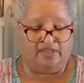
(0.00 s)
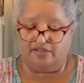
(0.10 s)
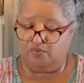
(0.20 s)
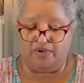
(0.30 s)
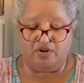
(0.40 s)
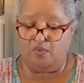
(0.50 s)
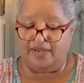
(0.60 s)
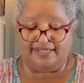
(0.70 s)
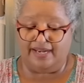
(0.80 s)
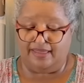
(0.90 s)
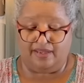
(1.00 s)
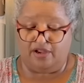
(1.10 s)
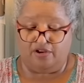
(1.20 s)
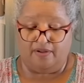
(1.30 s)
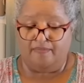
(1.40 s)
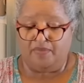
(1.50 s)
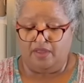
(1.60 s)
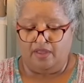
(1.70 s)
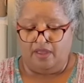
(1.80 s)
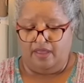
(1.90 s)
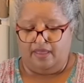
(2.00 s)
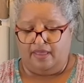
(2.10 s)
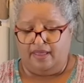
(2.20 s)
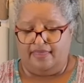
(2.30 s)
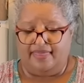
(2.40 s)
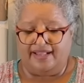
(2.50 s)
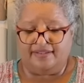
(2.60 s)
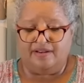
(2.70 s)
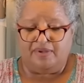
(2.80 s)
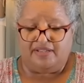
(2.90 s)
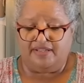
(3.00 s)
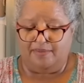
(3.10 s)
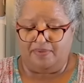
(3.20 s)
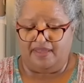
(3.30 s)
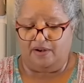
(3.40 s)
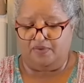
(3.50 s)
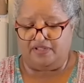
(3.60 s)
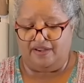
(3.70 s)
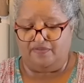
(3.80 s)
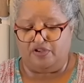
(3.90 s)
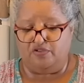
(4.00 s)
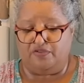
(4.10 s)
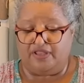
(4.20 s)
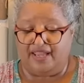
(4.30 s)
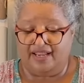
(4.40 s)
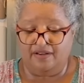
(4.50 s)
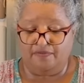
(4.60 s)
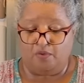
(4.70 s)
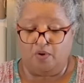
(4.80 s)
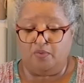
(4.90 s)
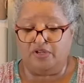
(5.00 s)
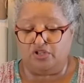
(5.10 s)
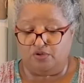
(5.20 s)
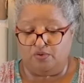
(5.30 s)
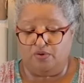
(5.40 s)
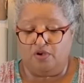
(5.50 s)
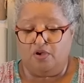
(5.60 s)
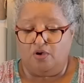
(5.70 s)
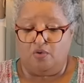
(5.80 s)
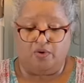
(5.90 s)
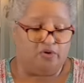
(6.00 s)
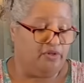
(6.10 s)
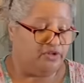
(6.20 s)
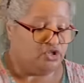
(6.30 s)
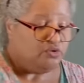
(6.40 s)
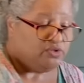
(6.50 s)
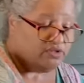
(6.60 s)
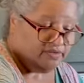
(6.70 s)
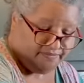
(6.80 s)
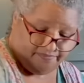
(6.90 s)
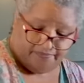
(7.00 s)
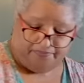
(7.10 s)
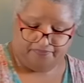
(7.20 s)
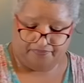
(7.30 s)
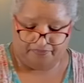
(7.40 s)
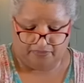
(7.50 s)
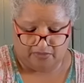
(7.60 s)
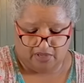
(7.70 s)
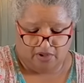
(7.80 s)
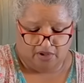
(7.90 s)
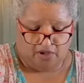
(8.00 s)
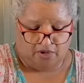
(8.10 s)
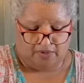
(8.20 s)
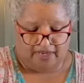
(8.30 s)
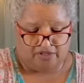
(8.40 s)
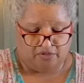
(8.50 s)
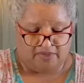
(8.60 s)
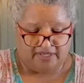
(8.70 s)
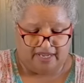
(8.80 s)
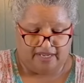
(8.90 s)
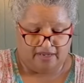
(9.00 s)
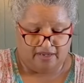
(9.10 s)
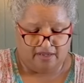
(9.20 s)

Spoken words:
we don't waste anything here. That's going to be a tip that I will save for you for the end for what we do with all the juice. Okay, so we take,